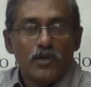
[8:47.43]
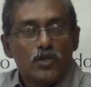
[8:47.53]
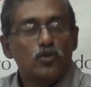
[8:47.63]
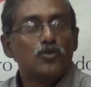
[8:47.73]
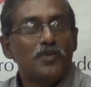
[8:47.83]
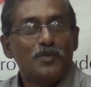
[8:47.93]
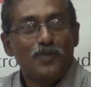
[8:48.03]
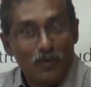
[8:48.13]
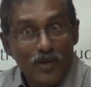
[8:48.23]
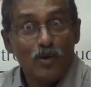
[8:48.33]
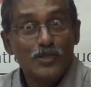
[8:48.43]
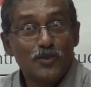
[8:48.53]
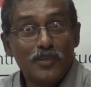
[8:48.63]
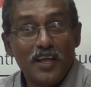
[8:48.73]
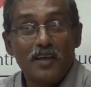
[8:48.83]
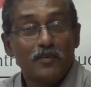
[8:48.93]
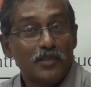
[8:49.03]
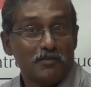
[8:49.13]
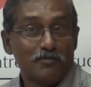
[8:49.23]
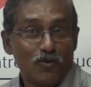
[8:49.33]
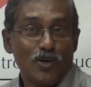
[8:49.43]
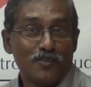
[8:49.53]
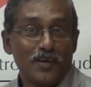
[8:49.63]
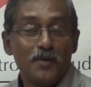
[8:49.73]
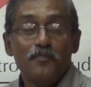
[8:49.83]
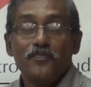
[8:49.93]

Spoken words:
because those people were also there, whatever.